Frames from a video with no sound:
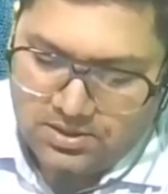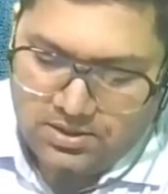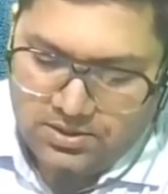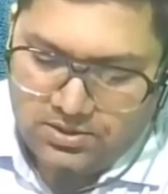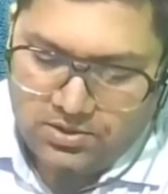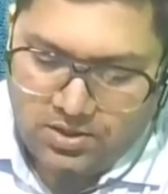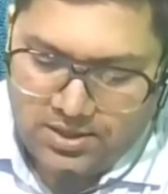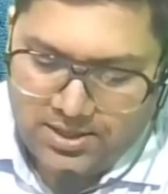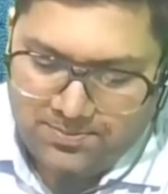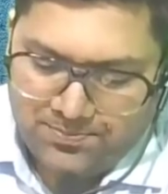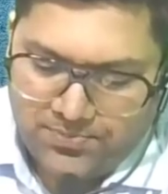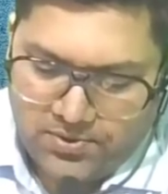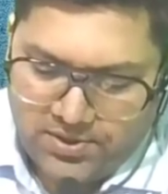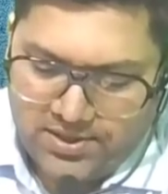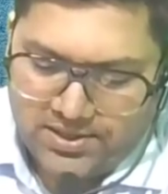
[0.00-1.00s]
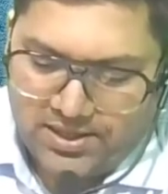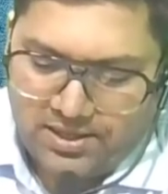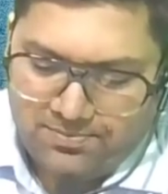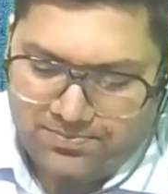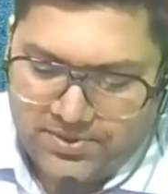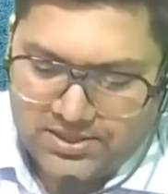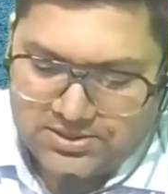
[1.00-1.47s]
Your employer
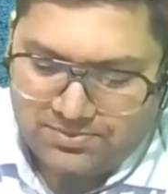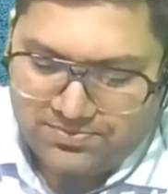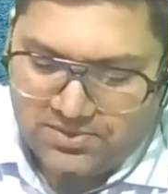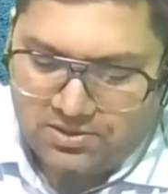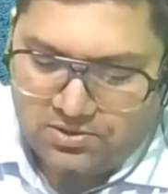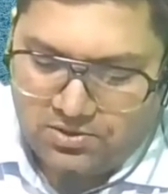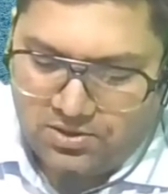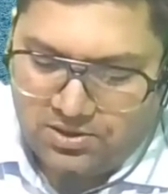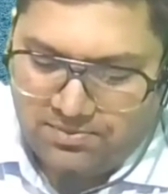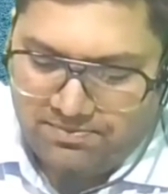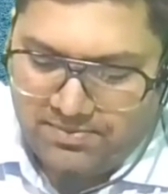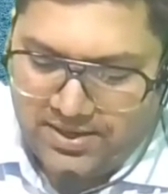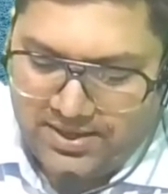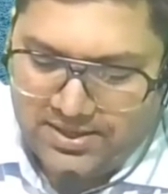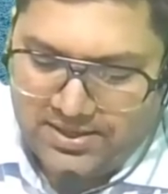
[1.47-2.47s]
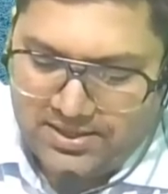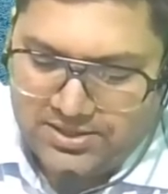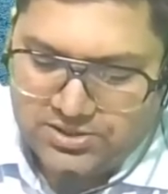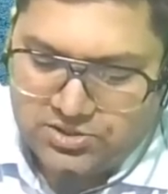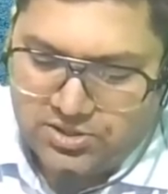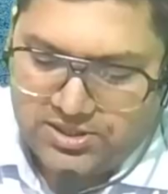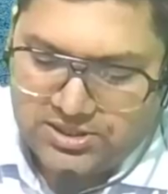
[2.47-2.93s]
can pay something called medical
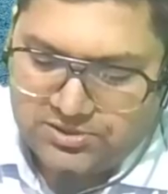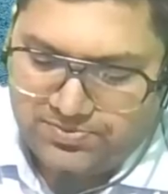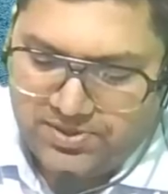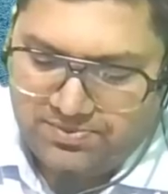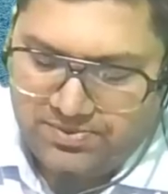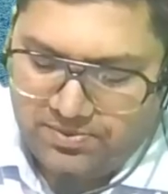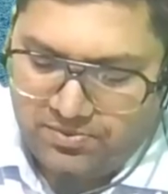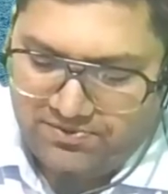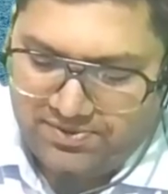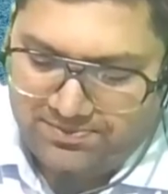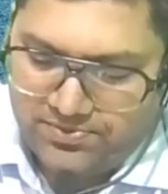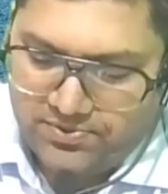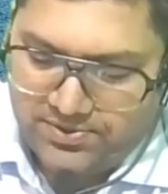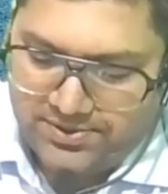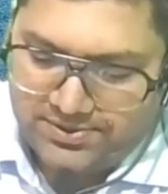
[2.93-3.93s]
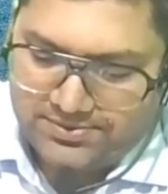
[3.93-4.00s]
insurance premium of employee.